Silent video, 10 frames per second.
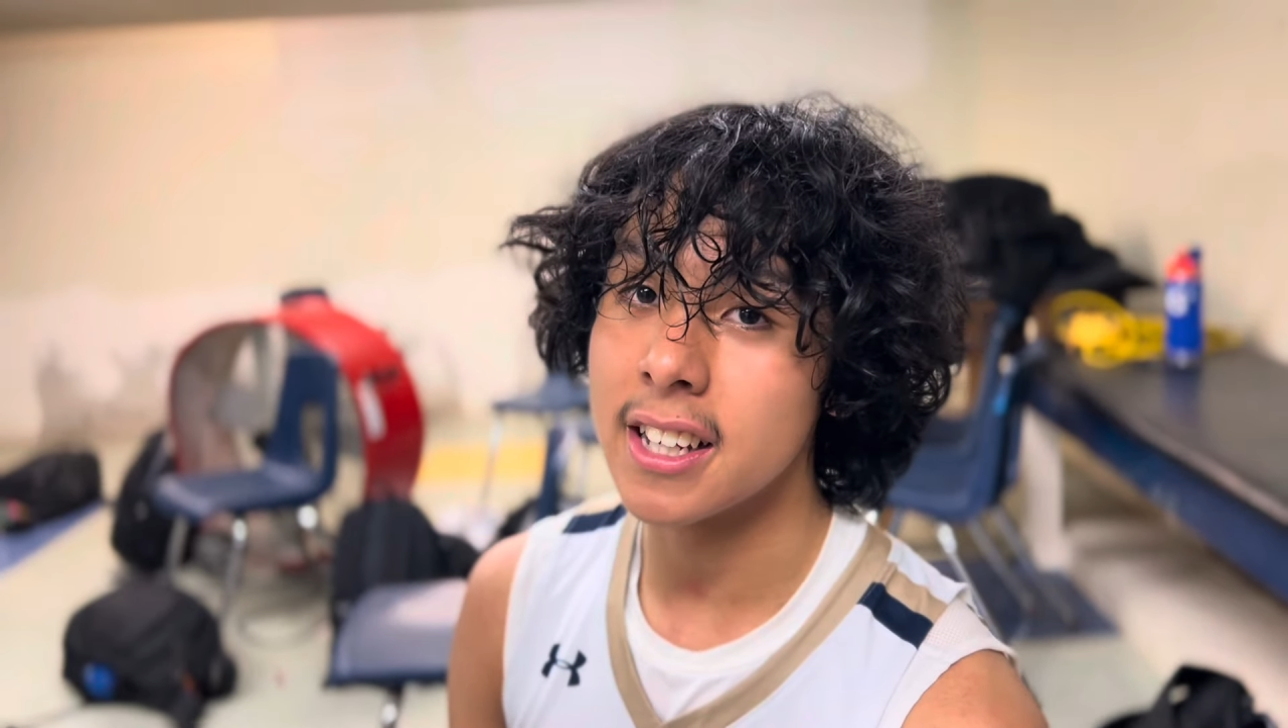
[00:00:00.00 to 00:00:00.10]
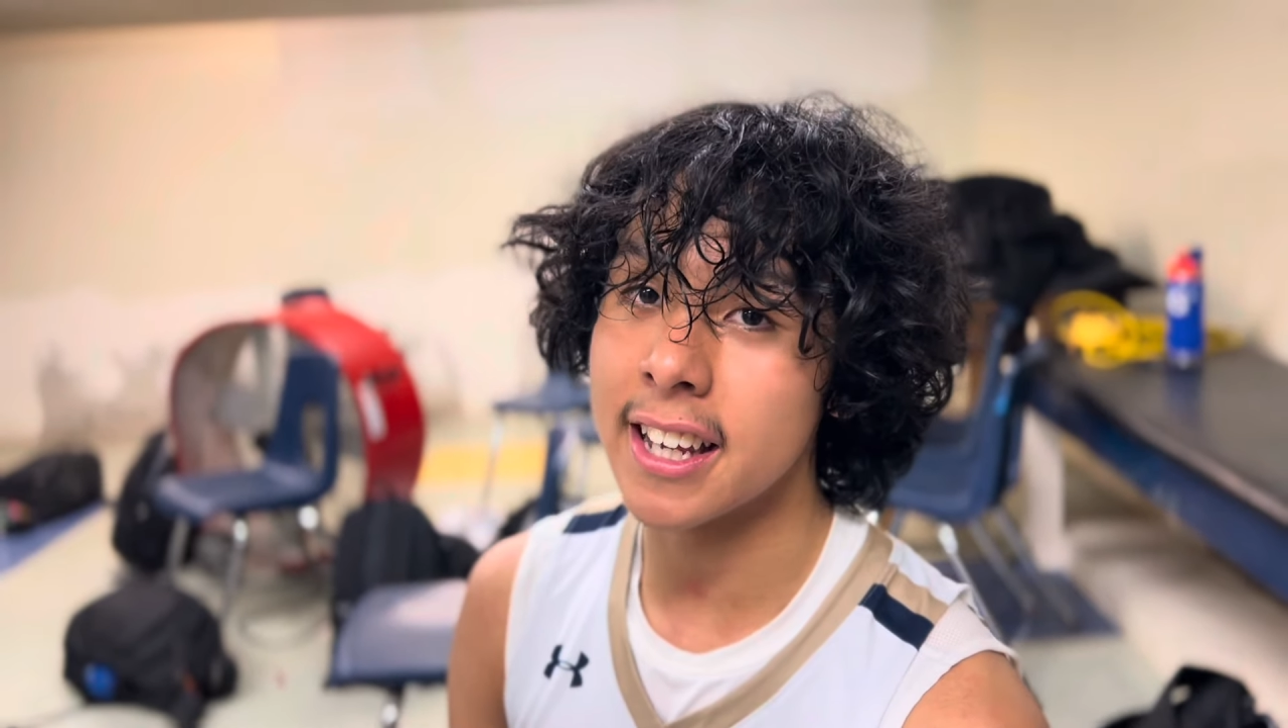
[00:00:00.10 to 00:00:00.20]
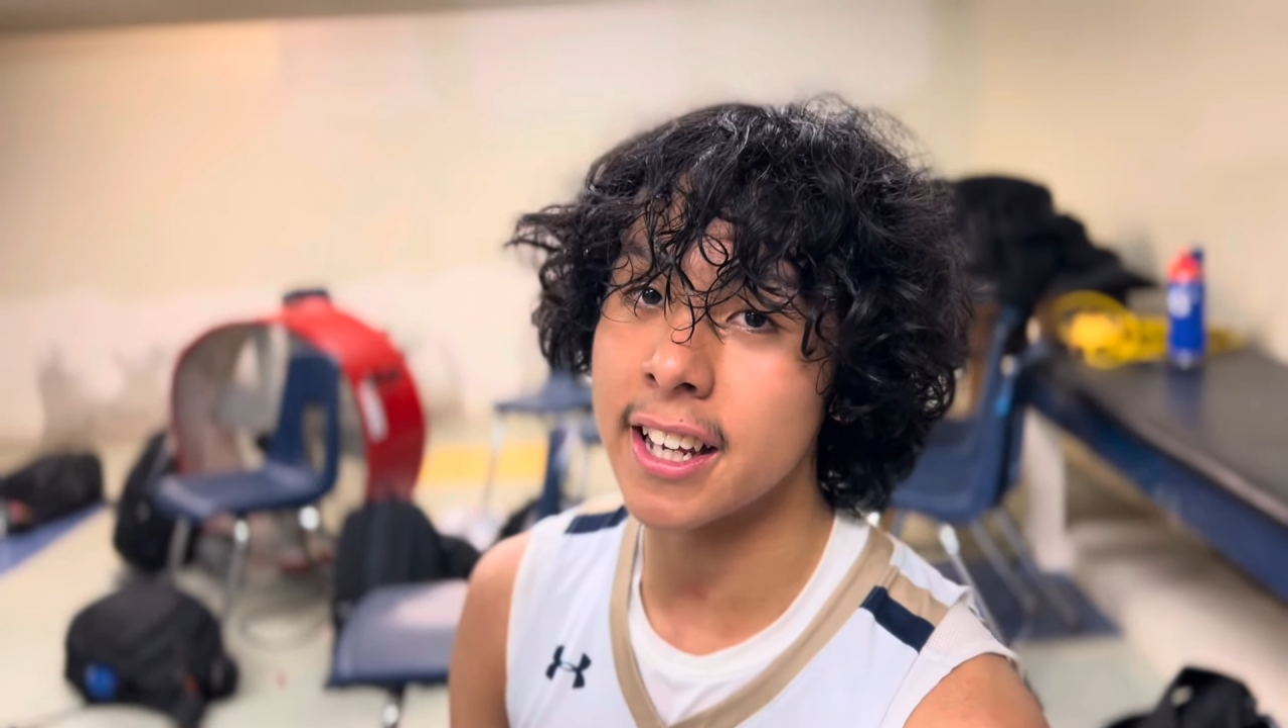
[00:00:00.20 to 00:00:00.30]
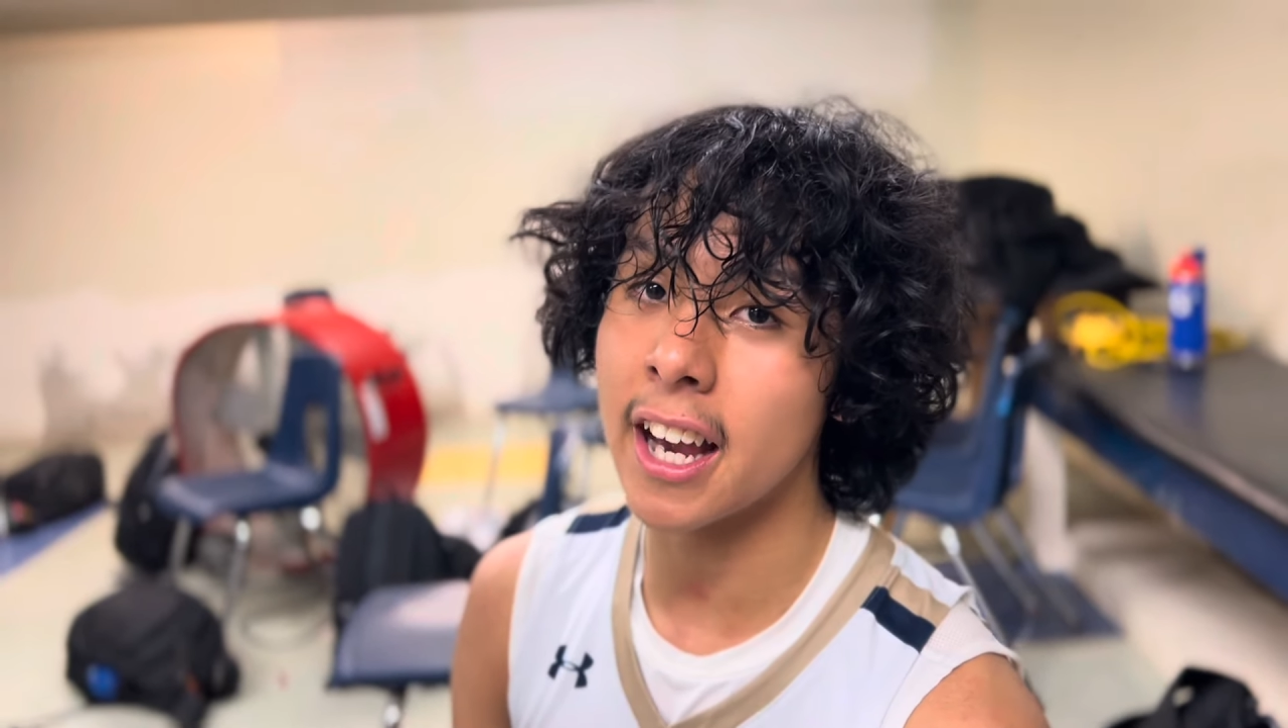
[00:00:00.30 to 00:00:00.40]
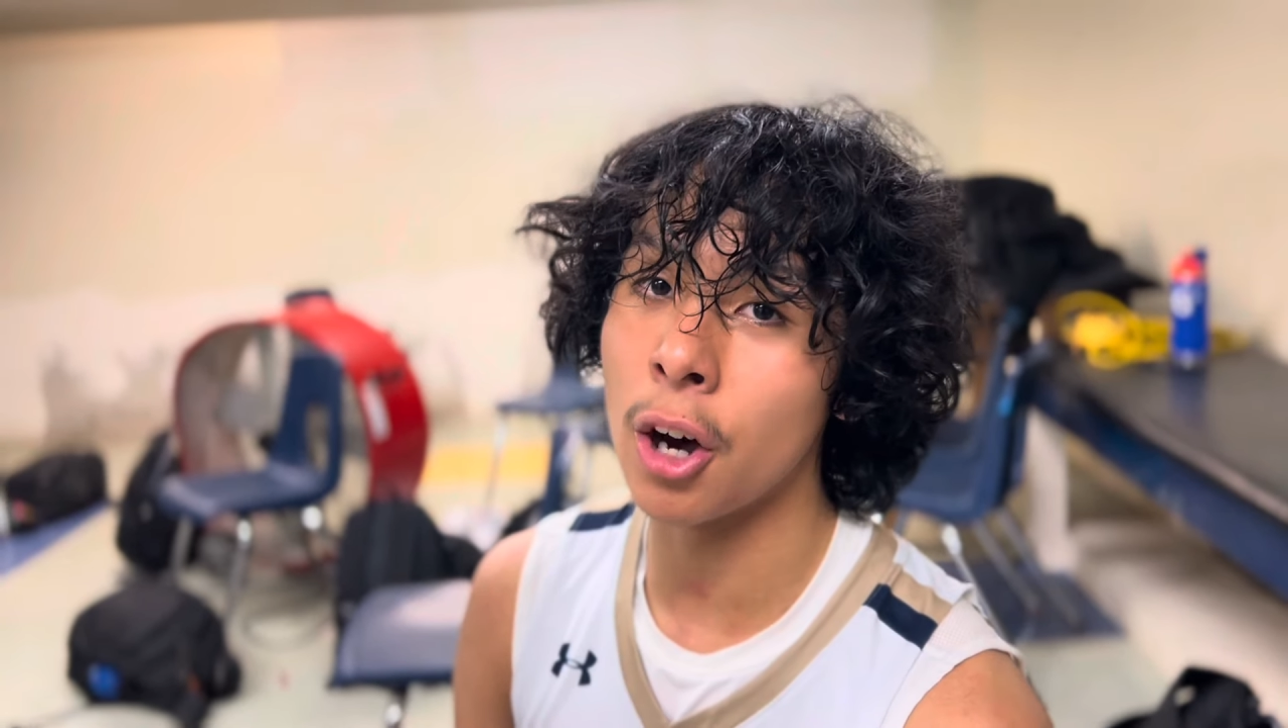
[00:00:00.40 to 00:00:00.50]

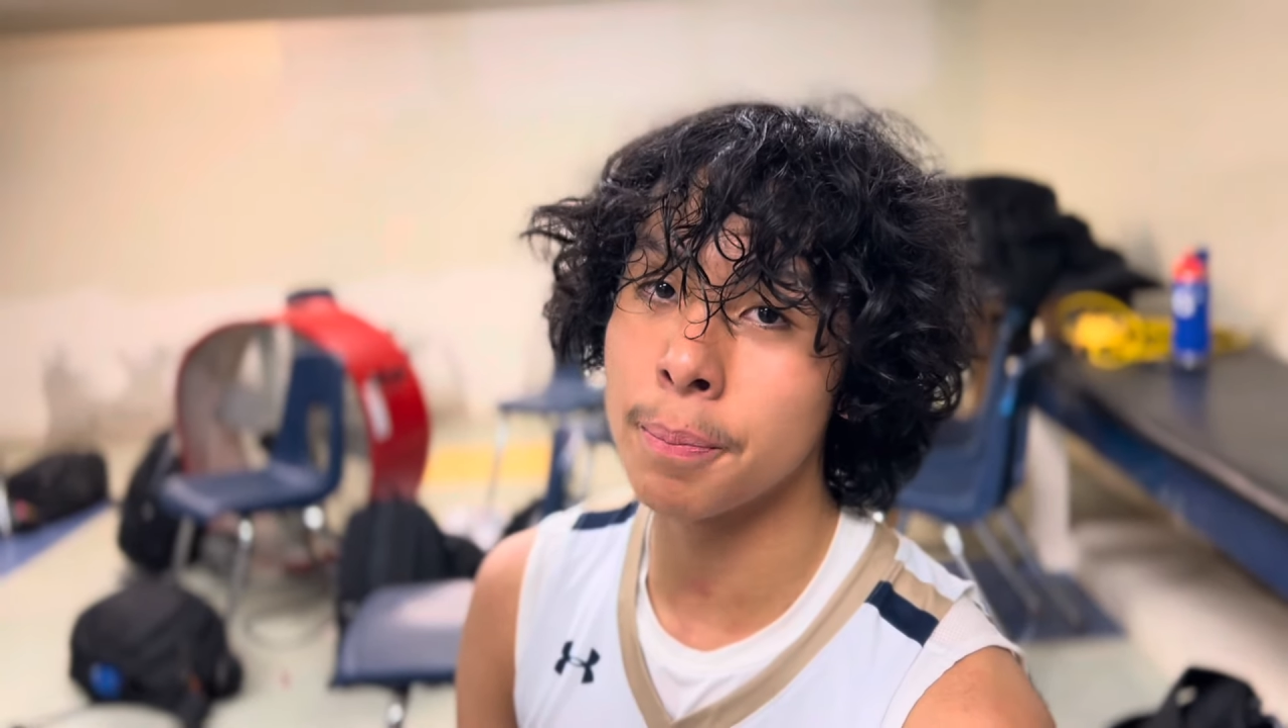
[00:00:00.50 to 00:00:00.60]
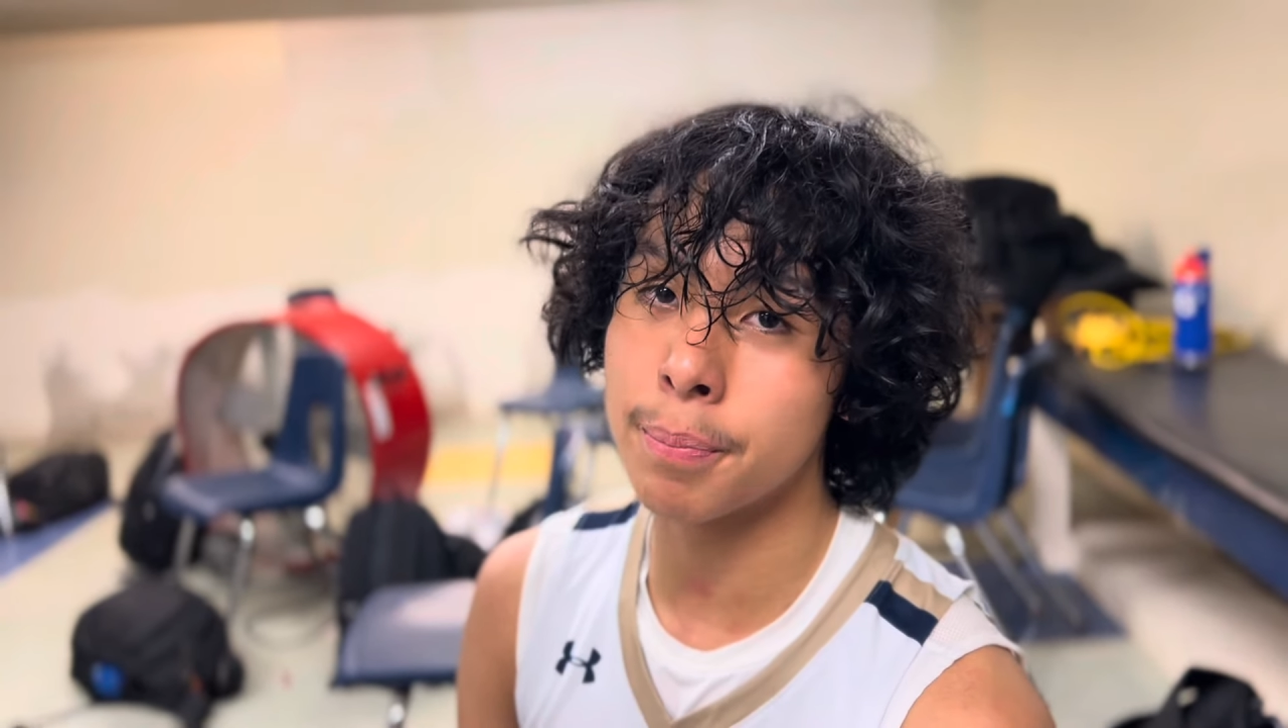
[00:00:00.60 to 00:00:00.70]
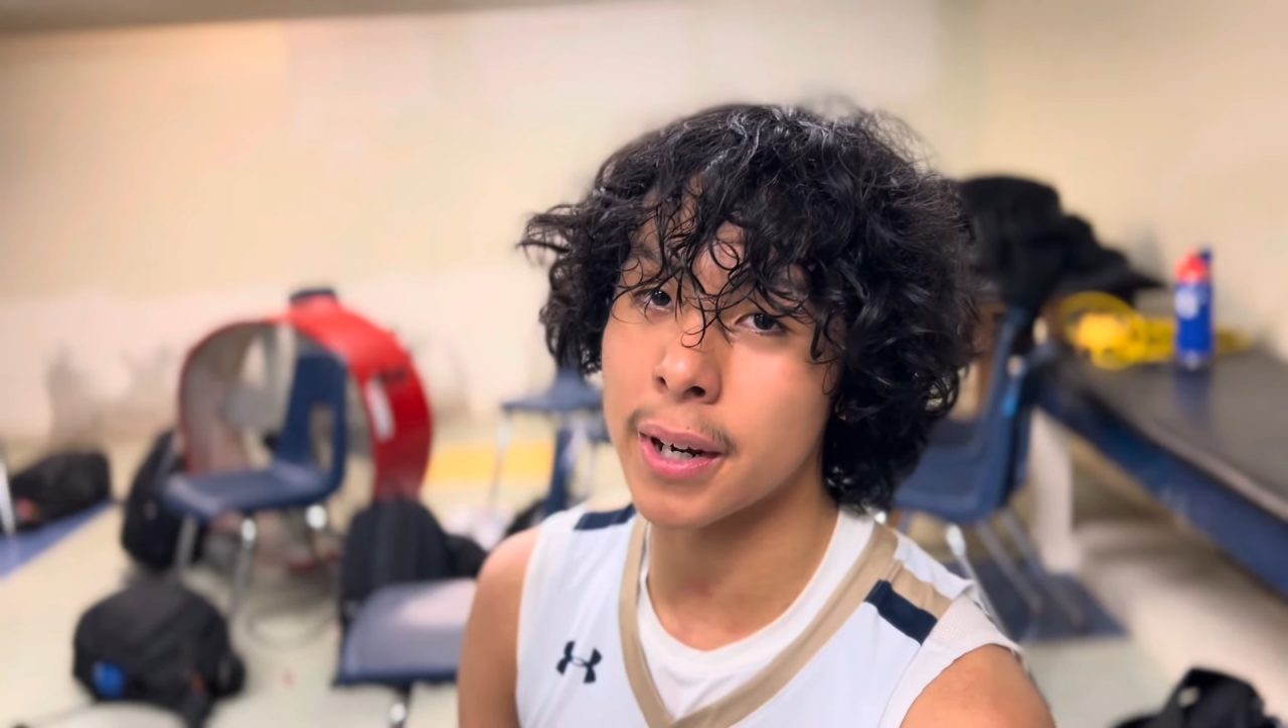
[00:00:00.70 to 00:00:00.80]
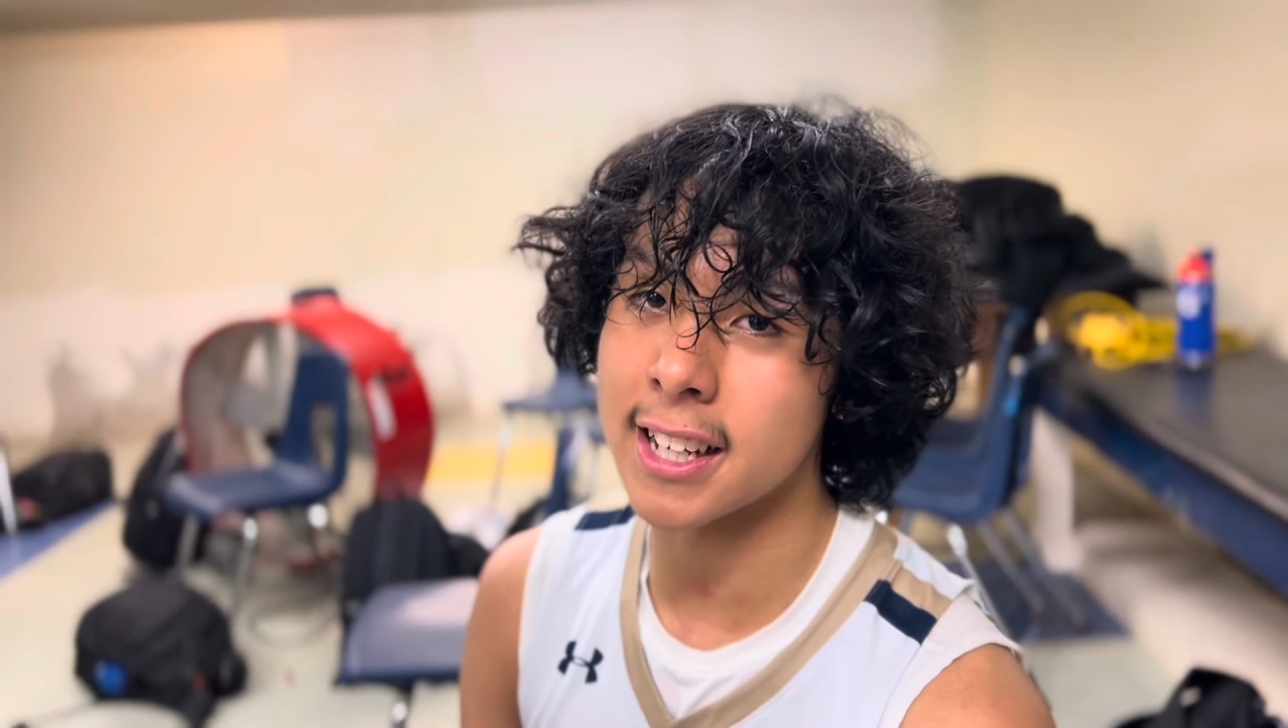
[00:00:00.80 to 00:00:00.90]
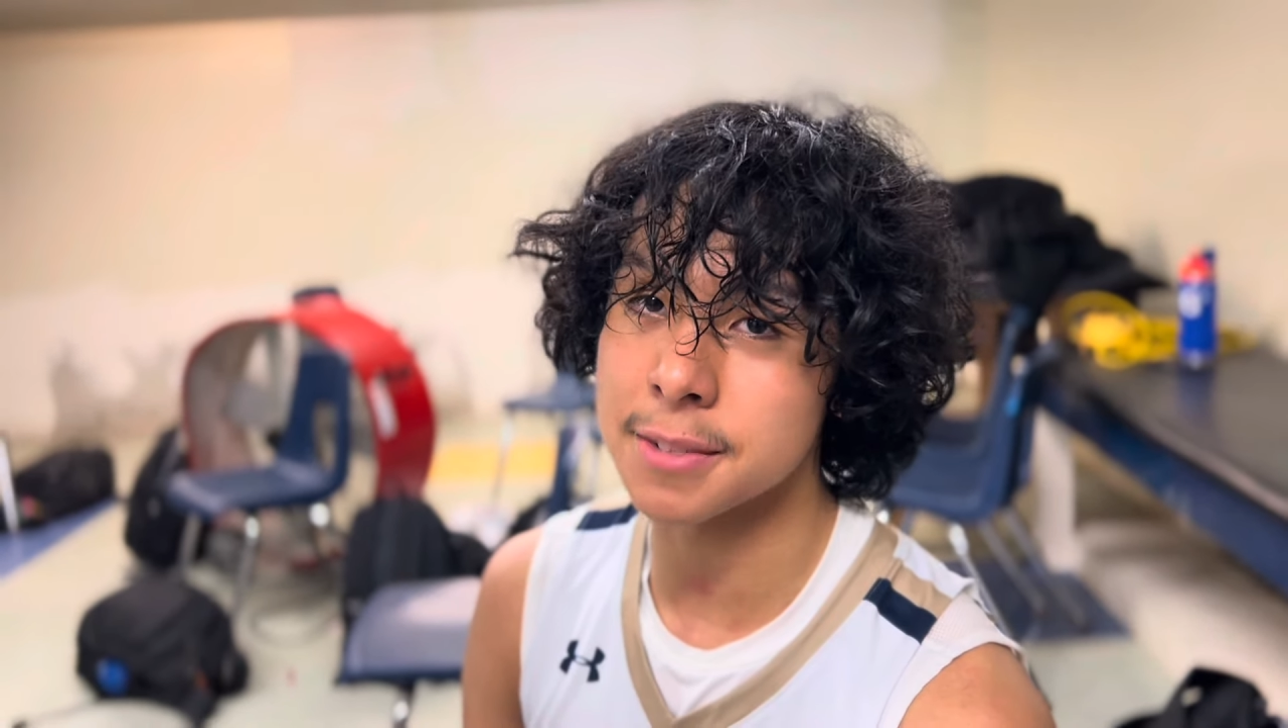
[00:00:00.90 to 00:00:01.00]
He helped bring us